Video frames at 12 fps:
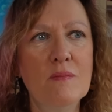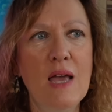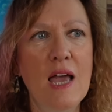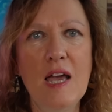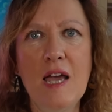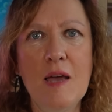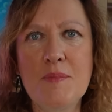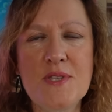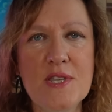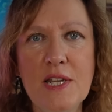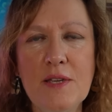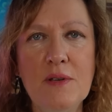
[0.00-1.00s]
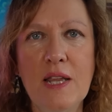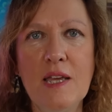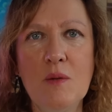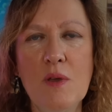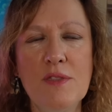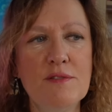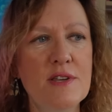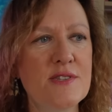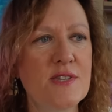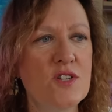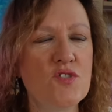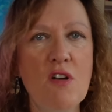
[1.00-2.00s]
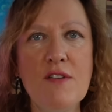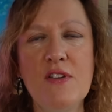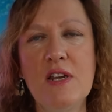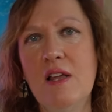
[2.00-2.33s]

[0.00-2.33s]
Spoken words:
Absolutely, whether it's a driving